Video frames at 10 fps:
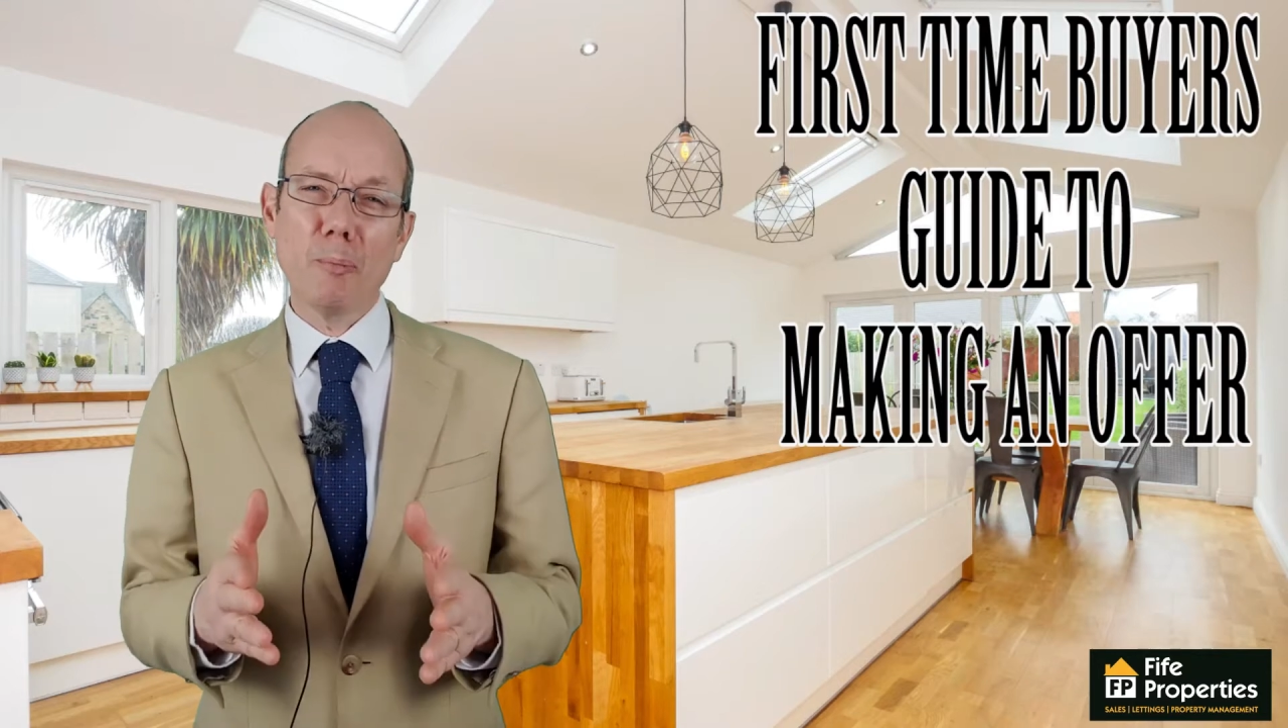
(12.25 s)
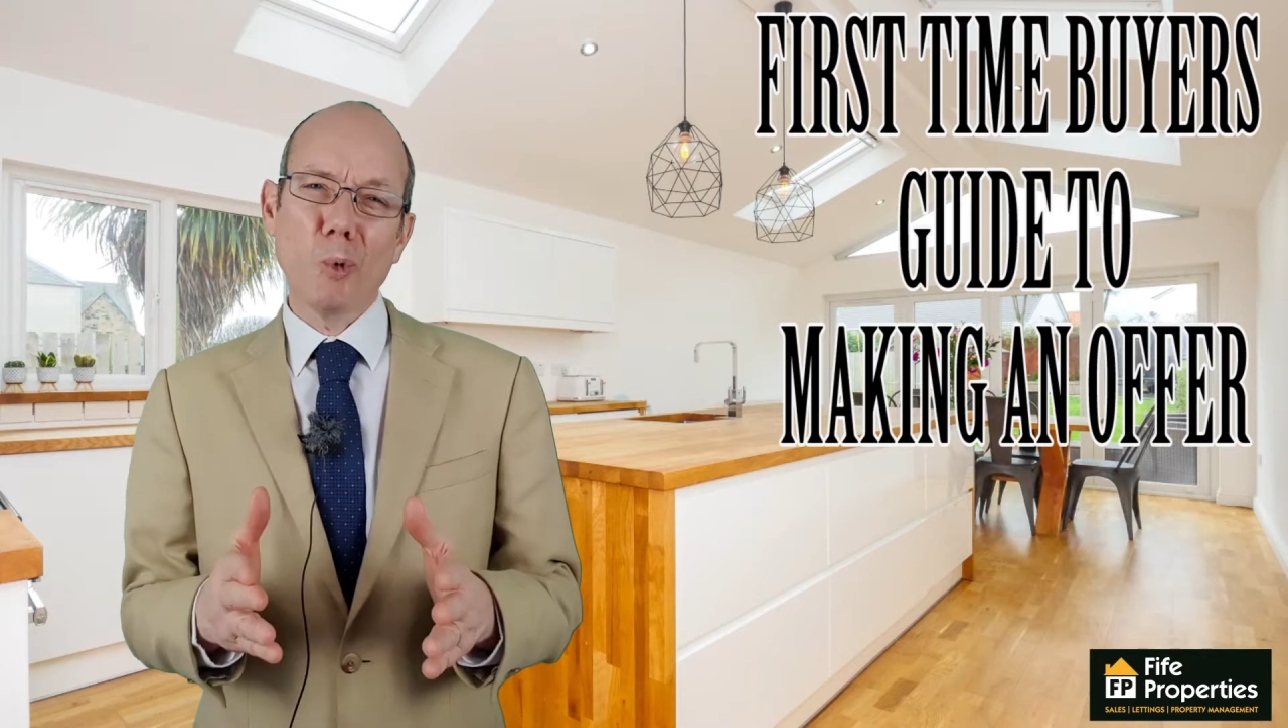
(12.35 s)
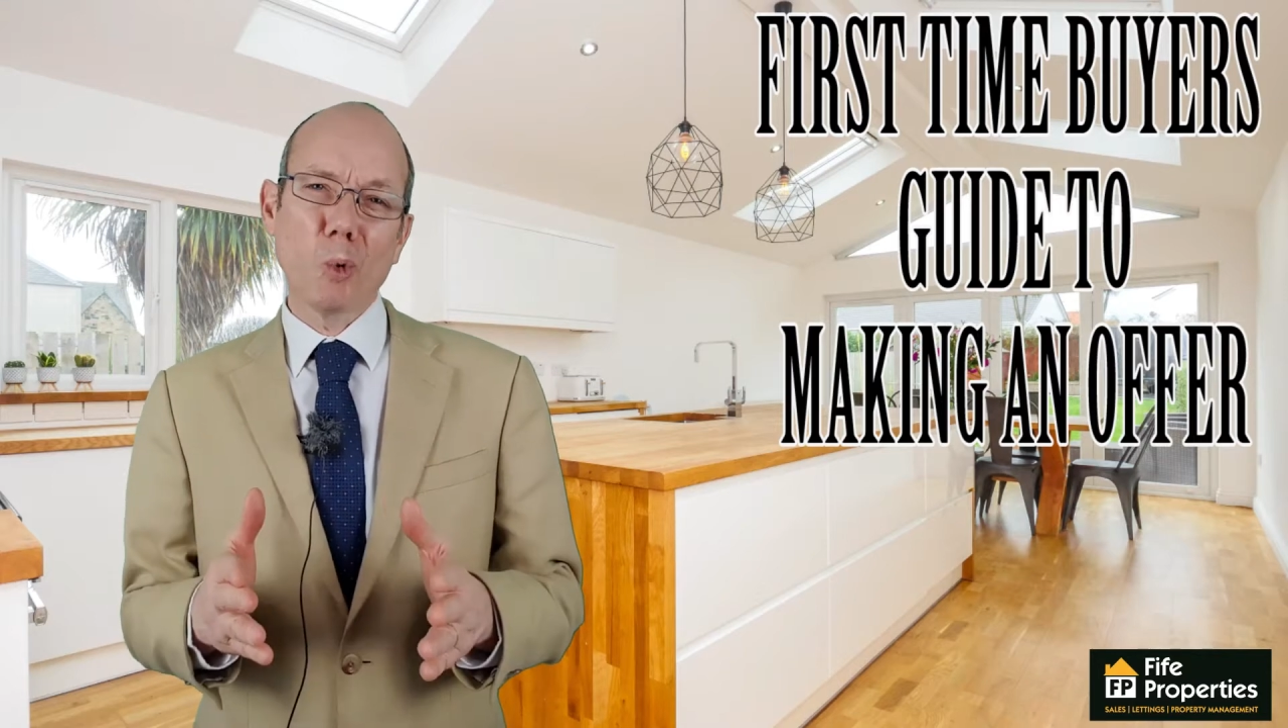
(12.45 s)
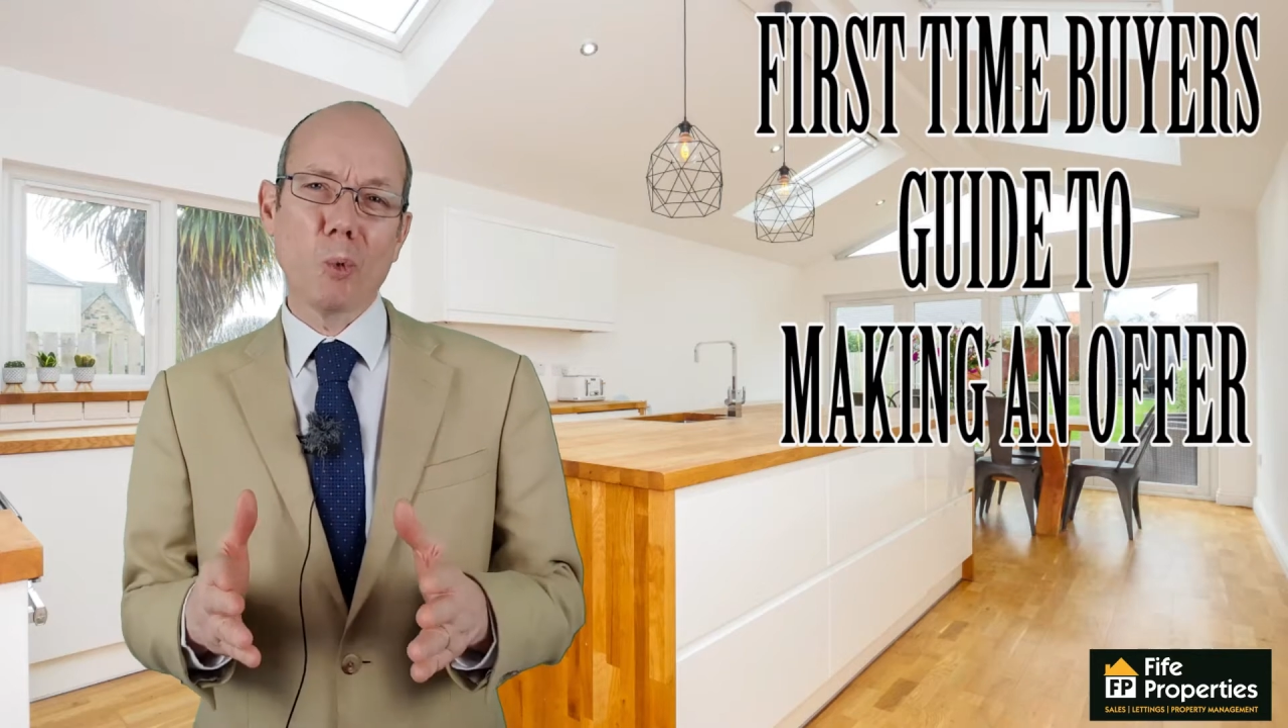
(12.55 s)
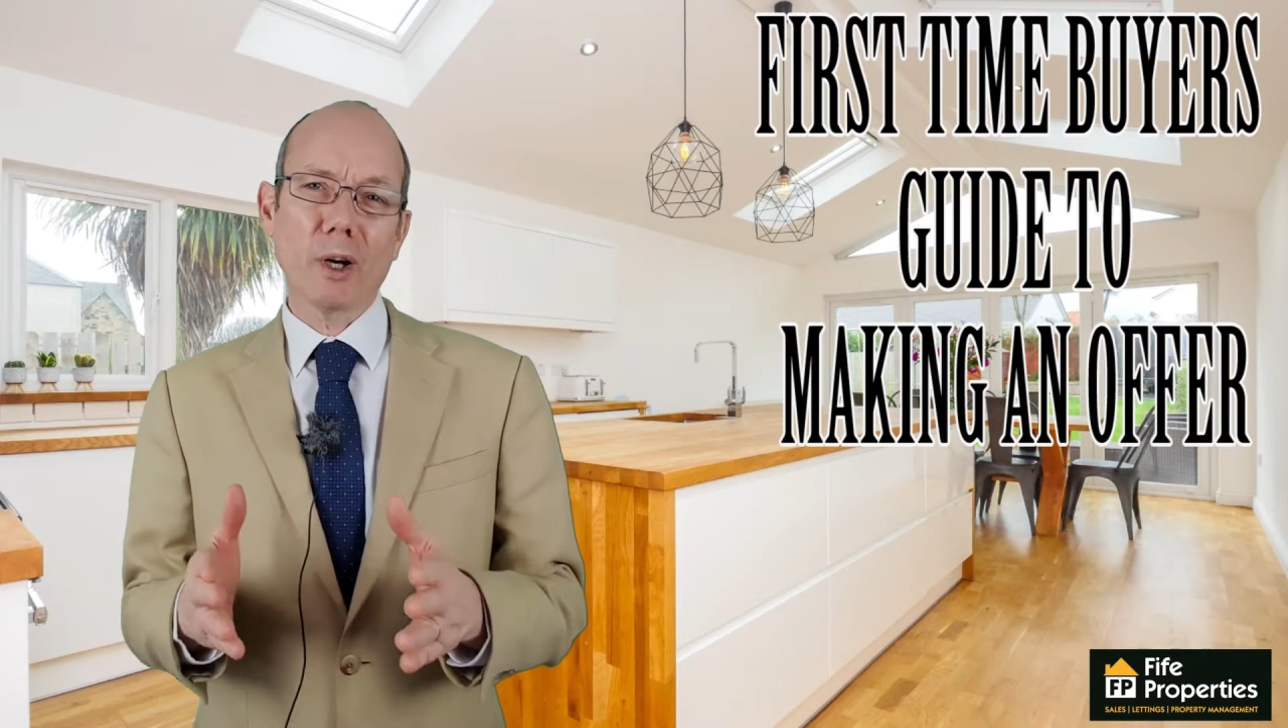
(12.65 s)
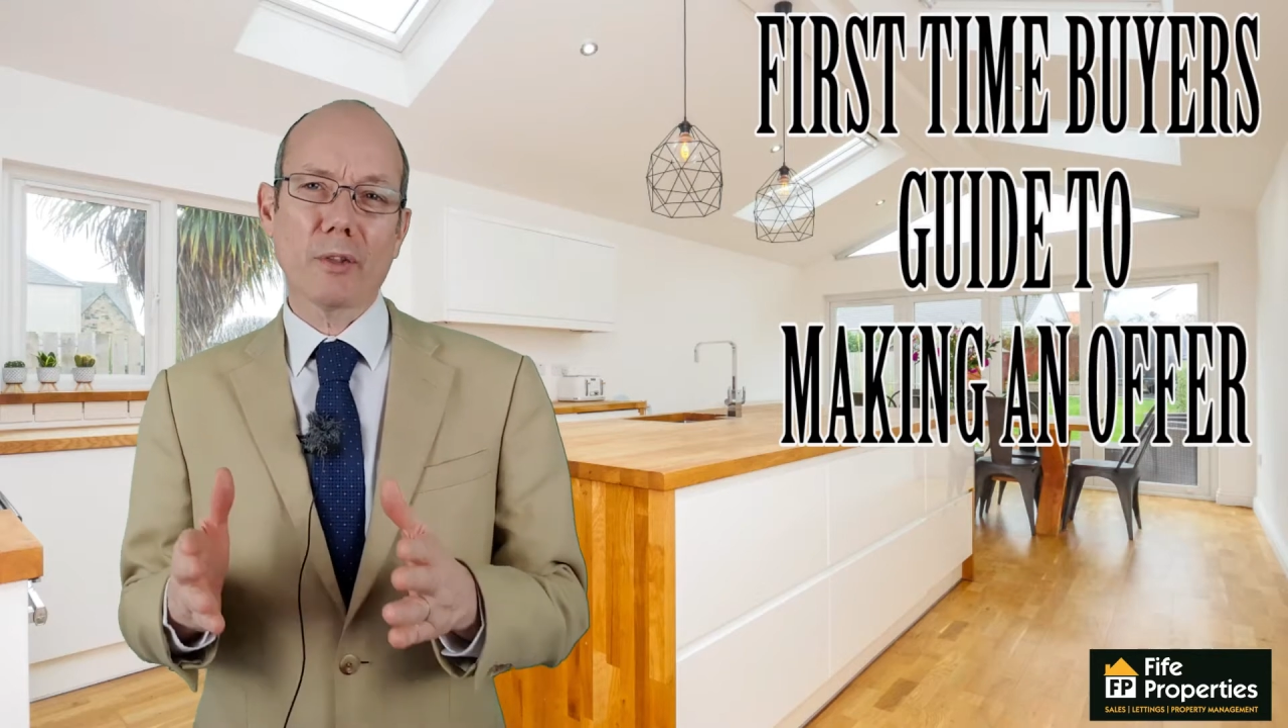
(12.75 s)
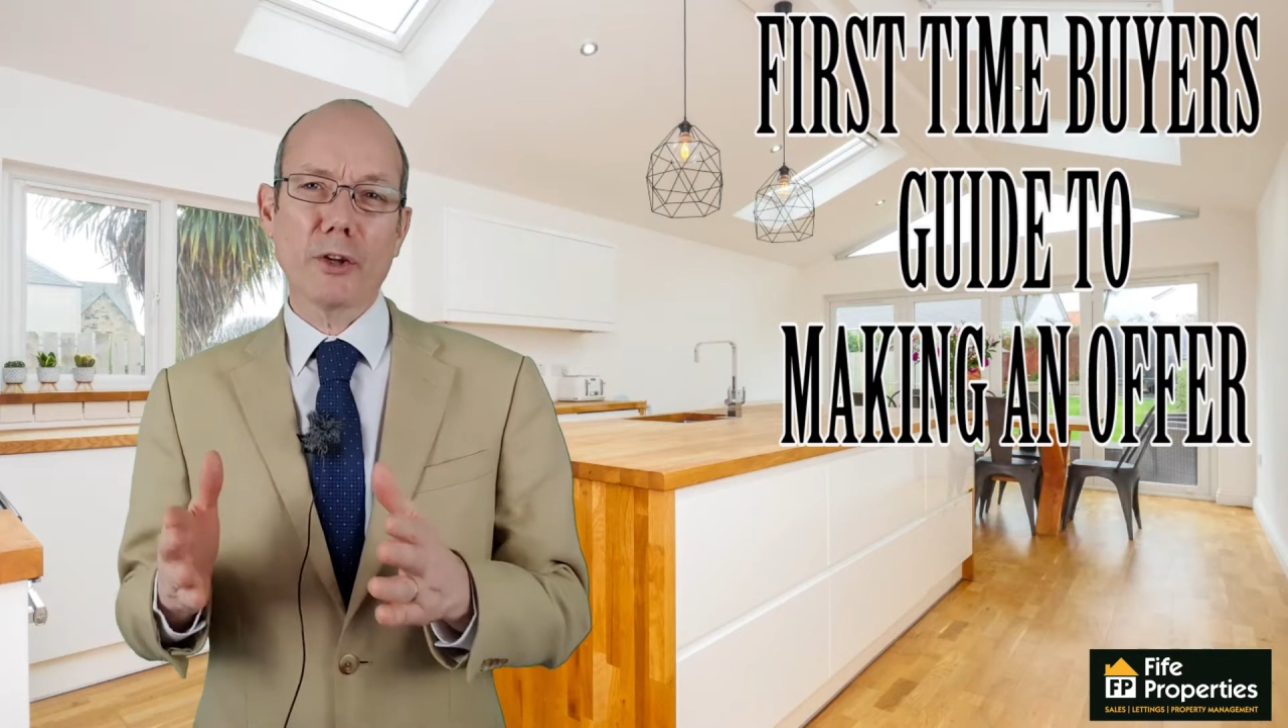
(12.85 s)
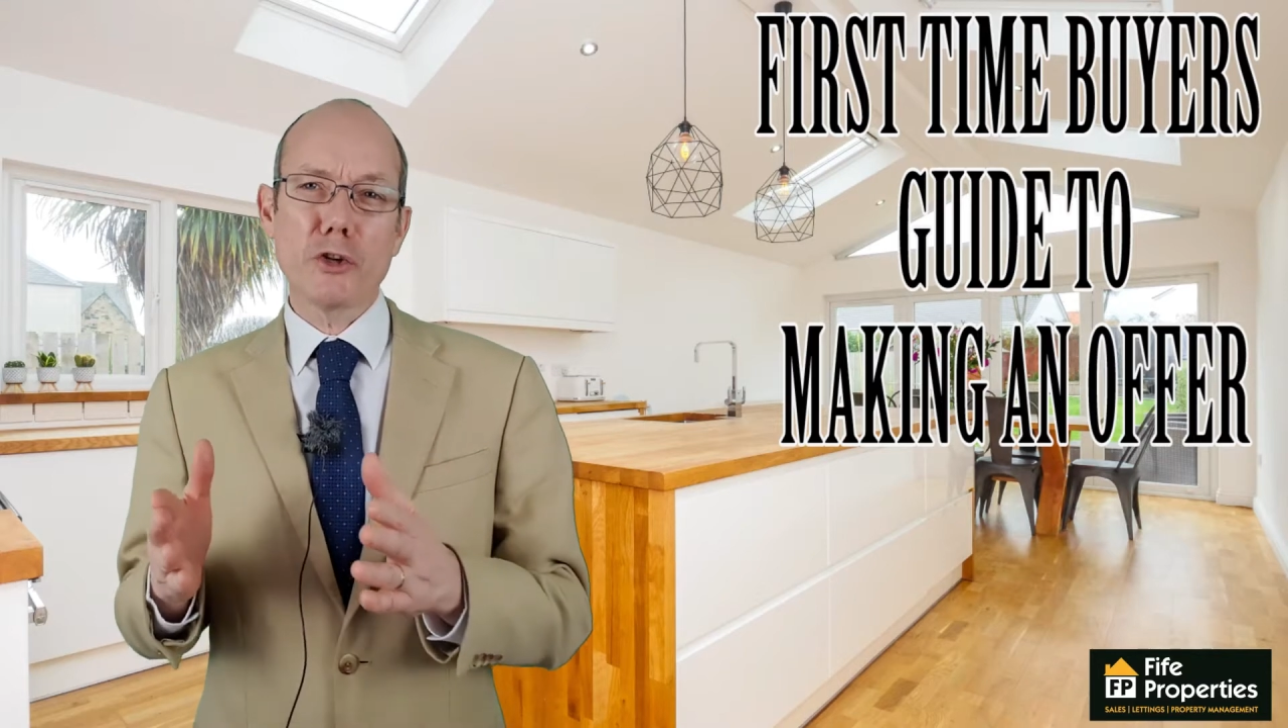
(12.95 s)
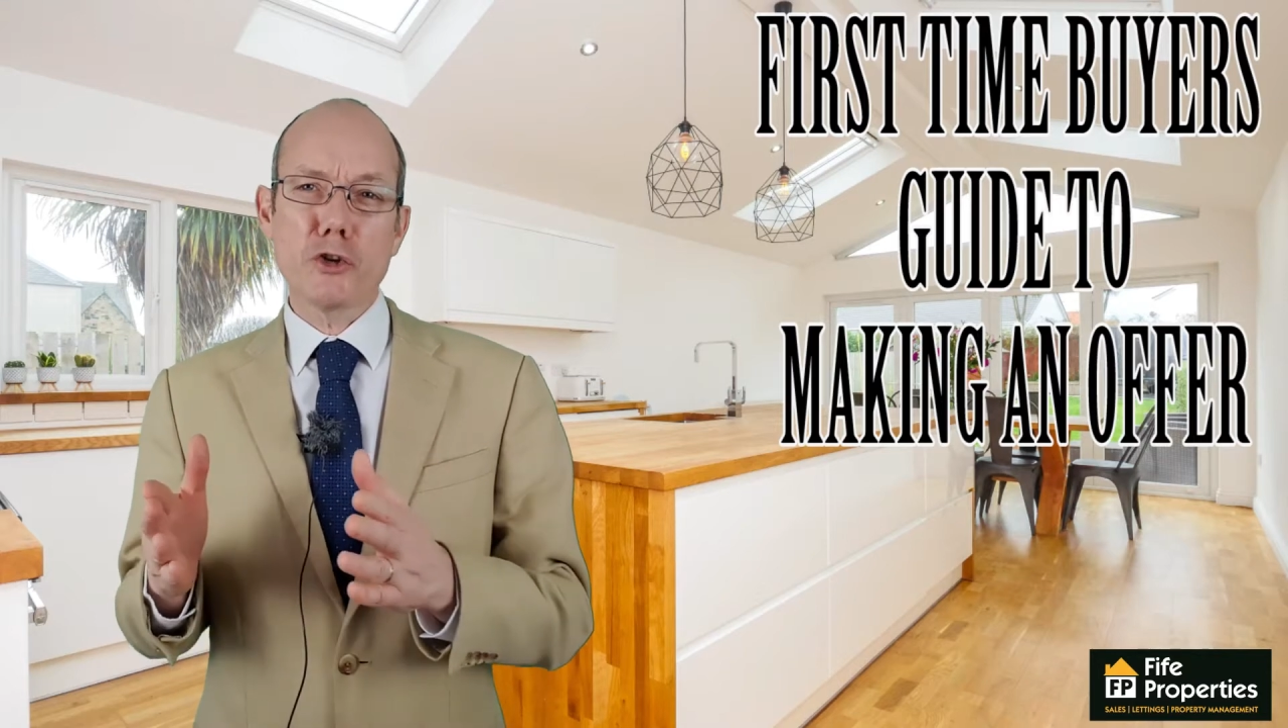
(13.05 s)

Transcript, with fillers: more work that you